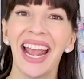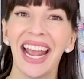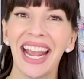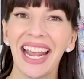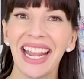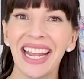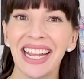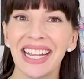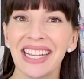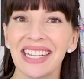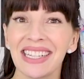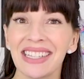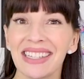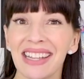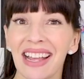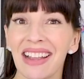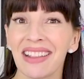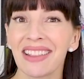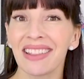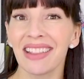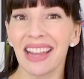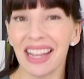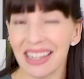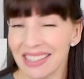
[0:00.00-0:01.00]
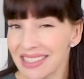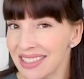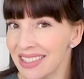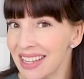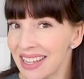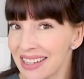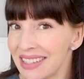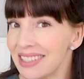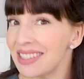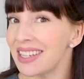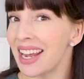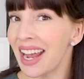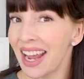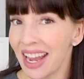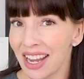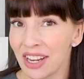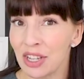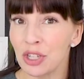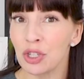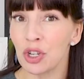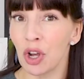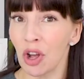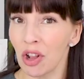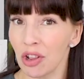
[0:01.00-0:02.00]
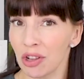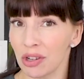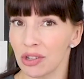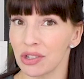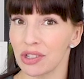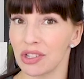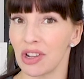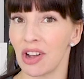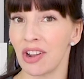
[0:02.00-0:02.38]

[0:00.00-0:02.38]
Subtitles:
is less than $10